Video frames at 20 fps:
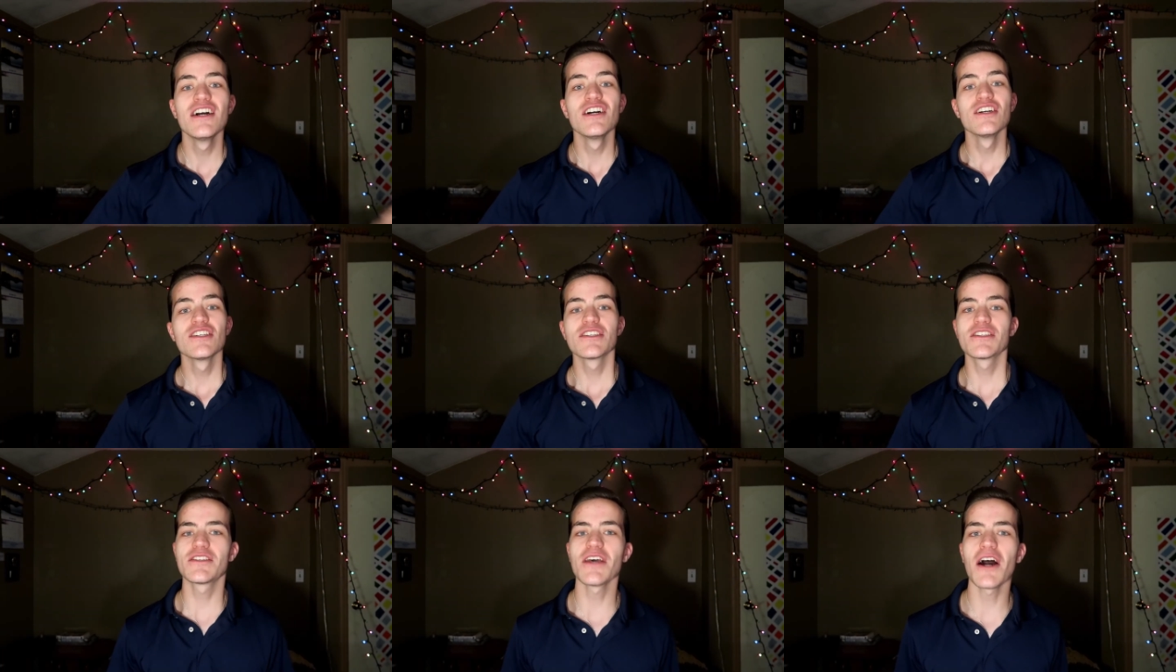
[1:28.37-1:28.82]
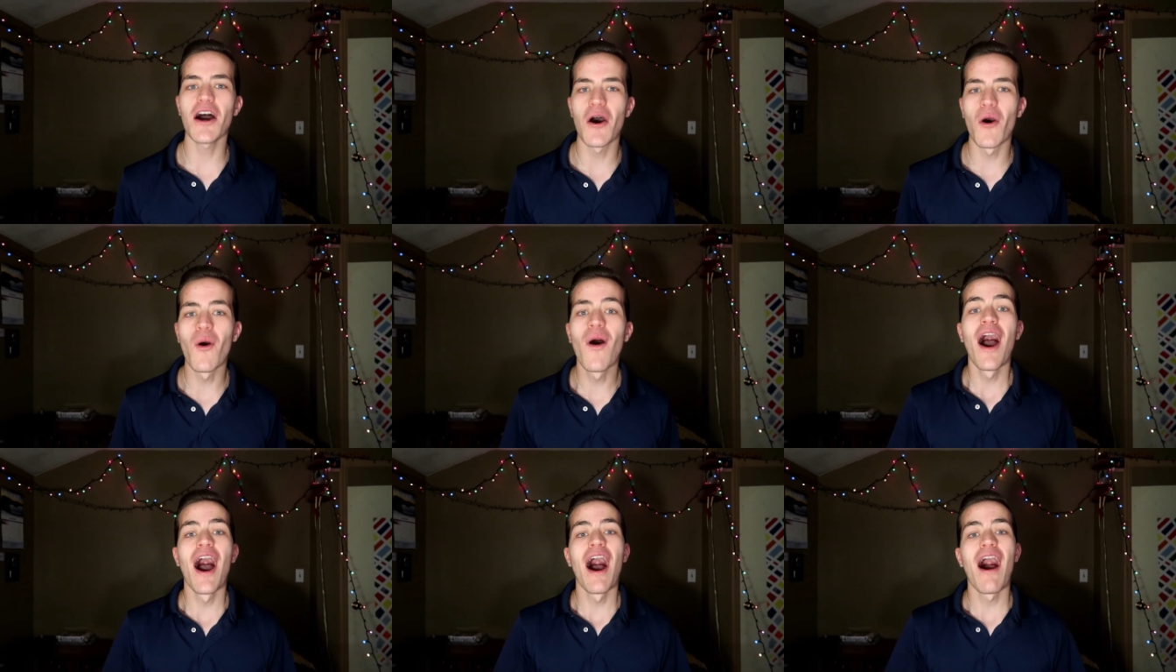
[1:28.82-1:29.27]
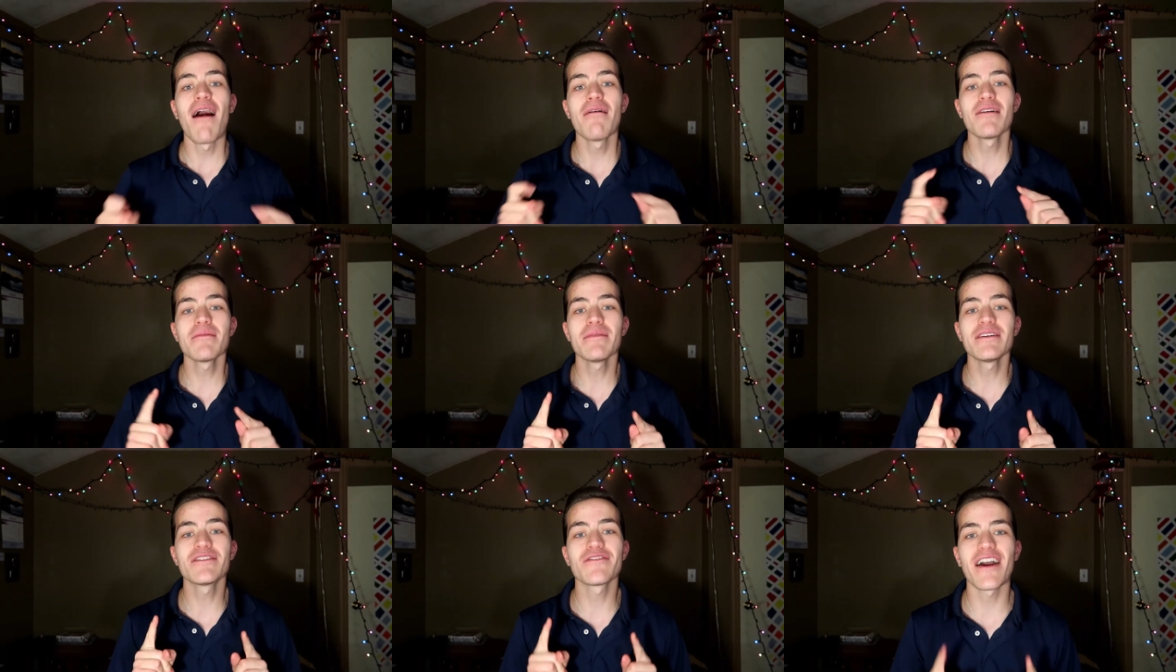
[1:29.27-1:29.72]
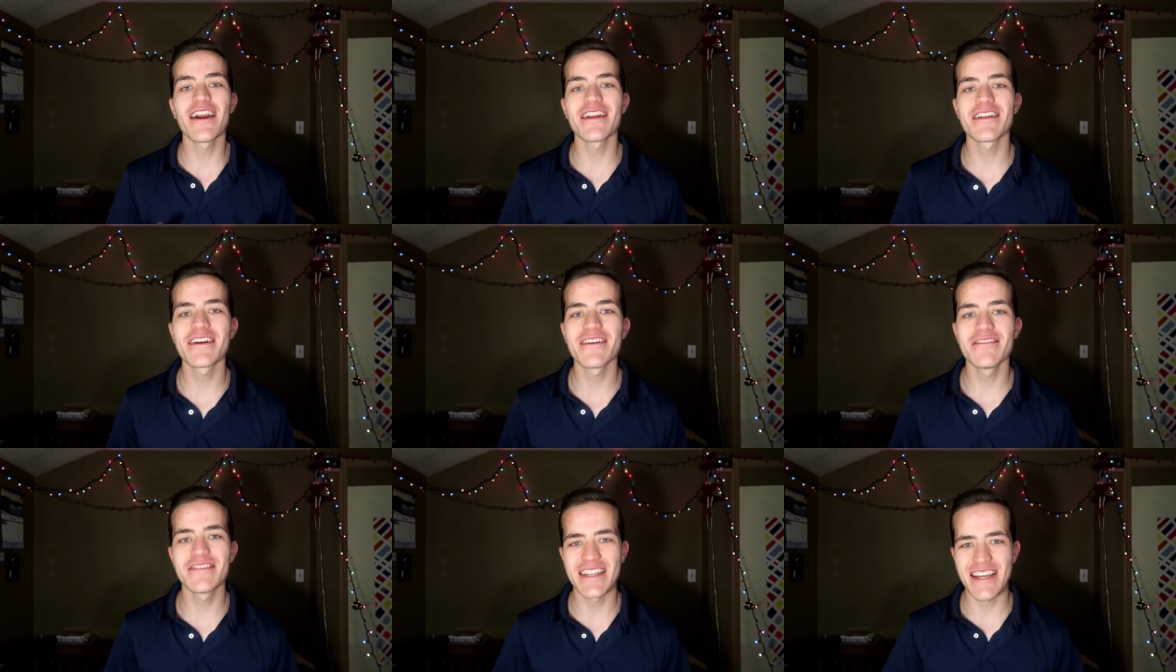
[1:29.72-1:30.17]
So I'm gonna be trying to
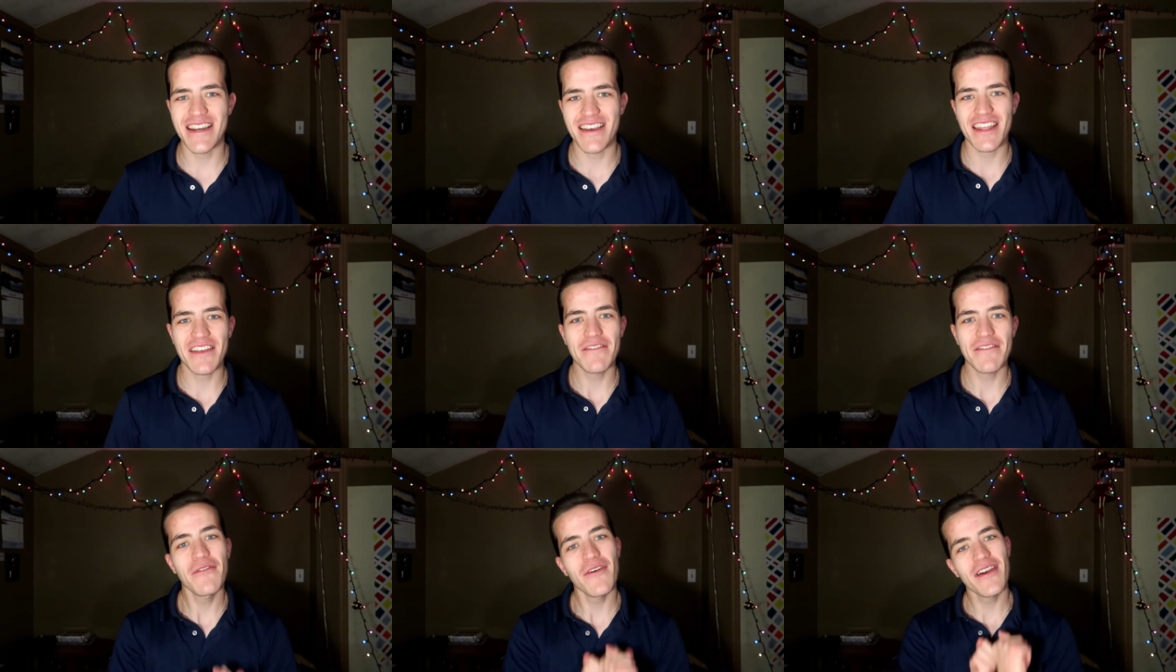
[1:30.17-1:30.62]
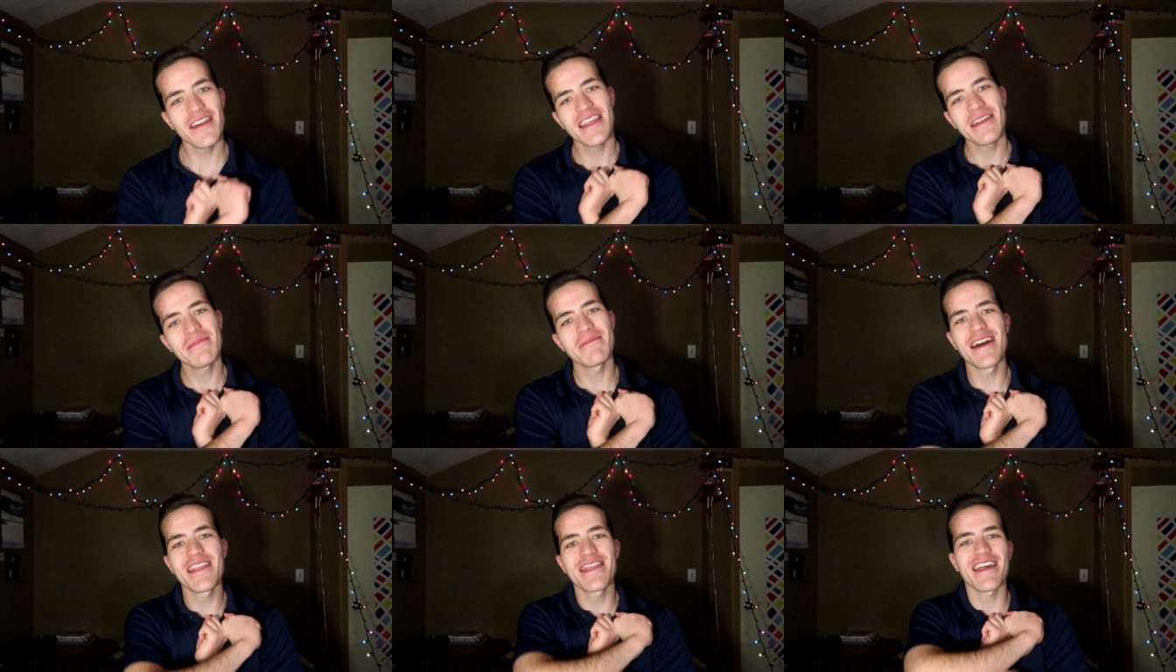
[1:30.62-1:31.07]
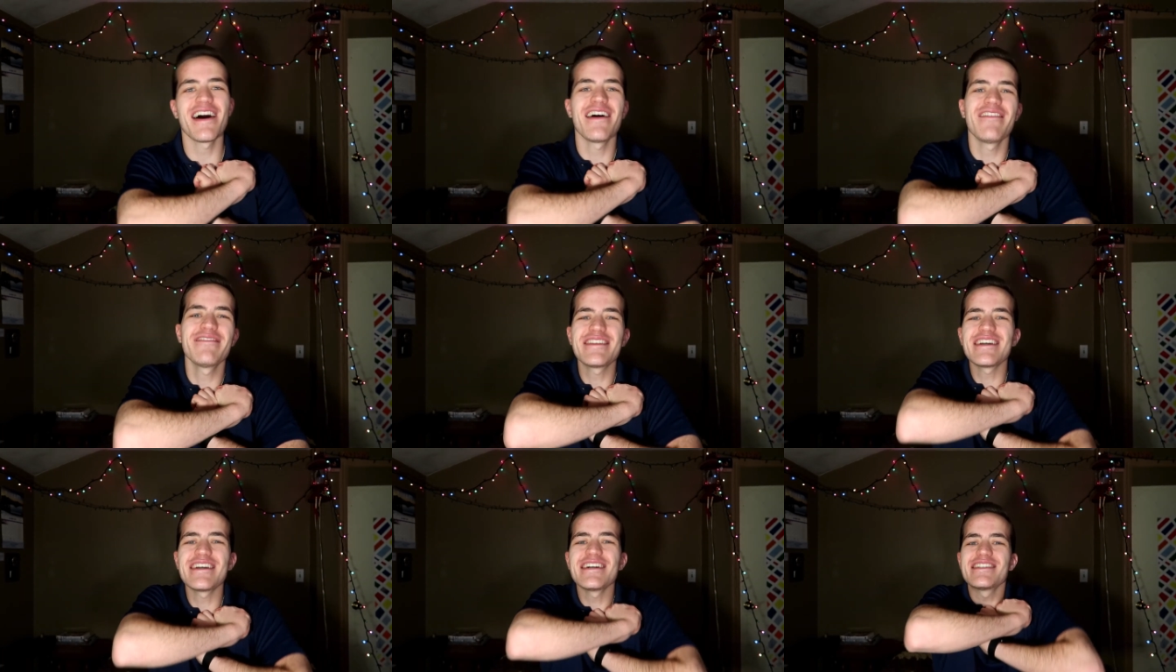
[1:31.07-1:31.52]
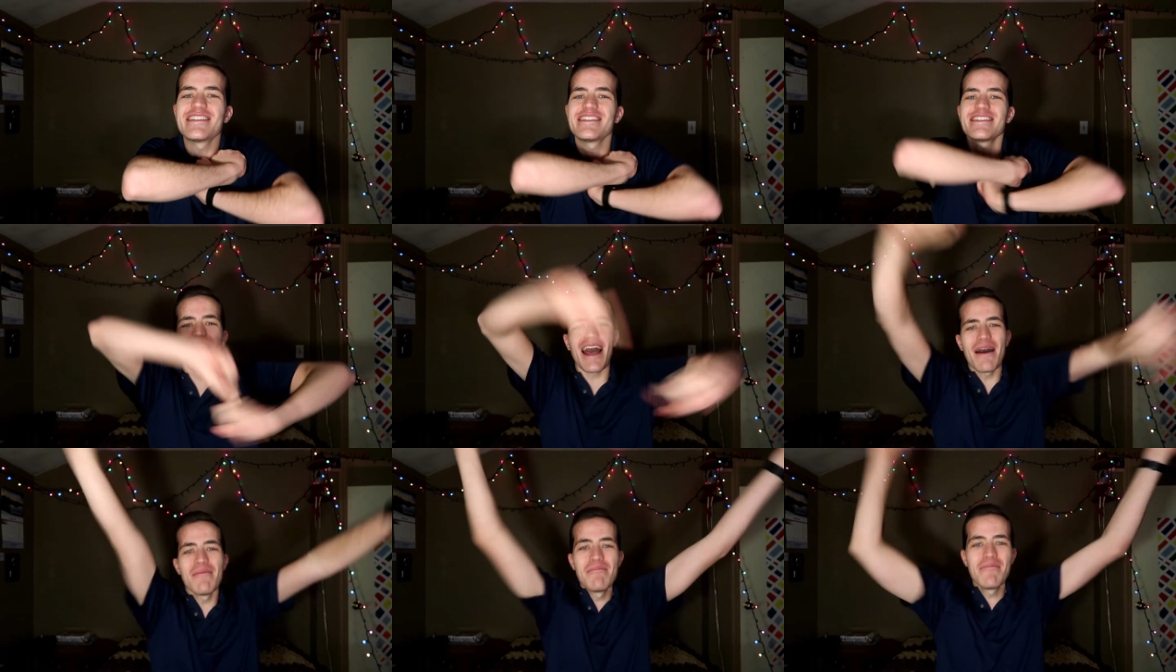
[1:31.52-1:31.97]
go daily for the month of
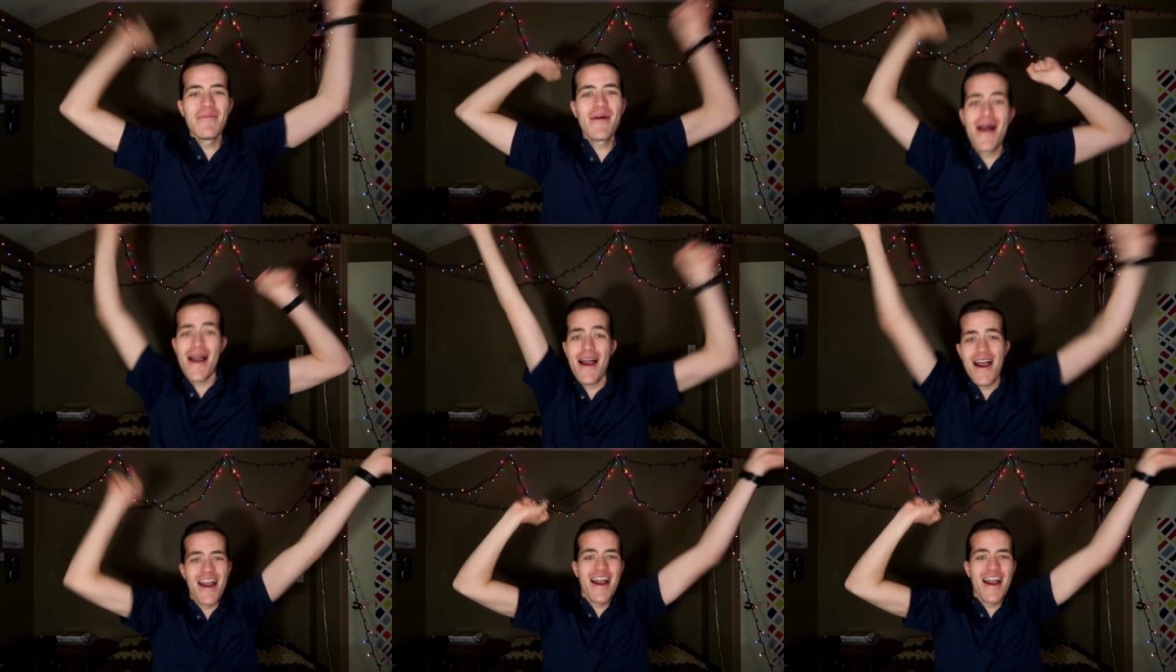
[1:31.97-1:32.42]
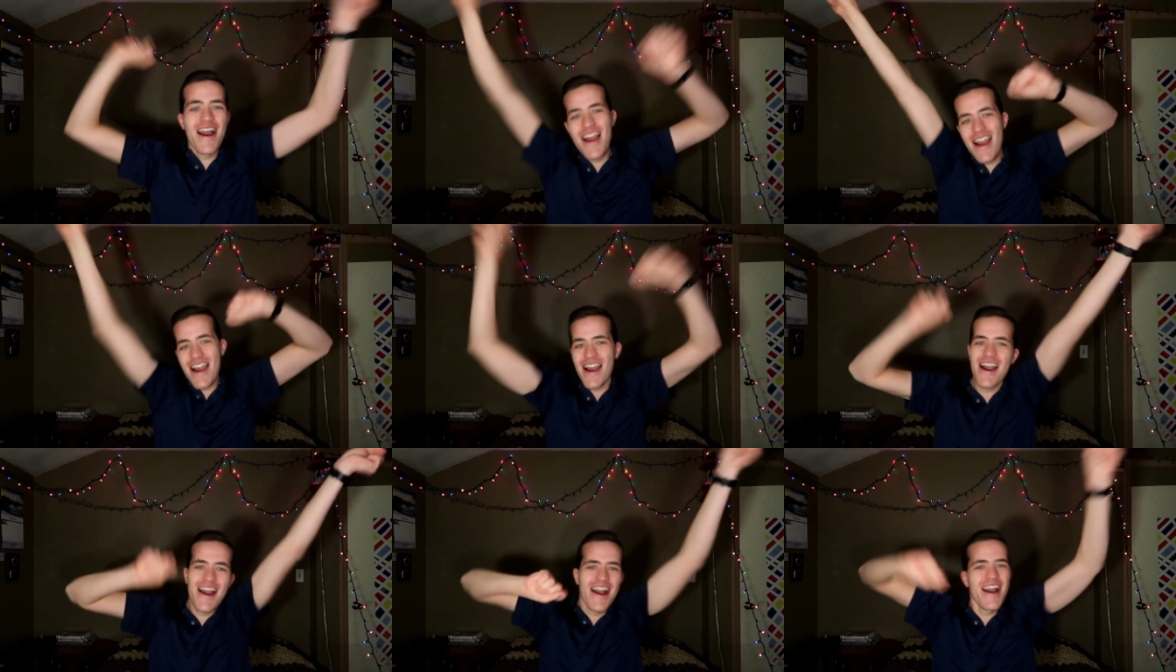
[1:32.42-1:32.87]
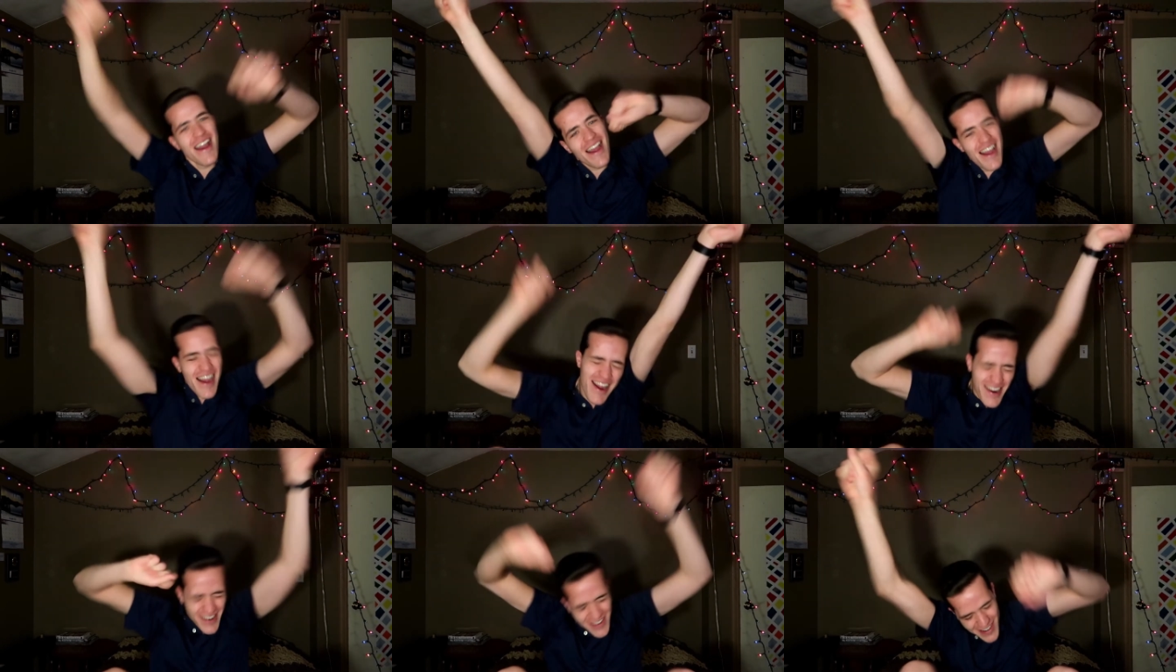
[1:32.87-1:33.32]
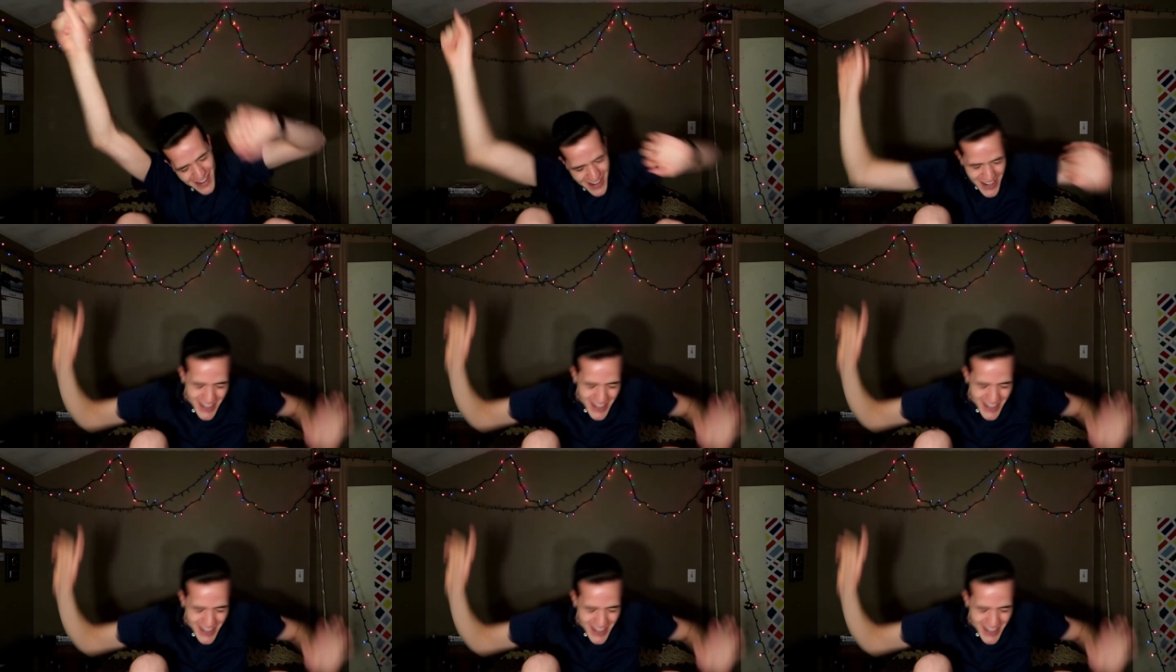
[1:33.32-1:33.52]
December!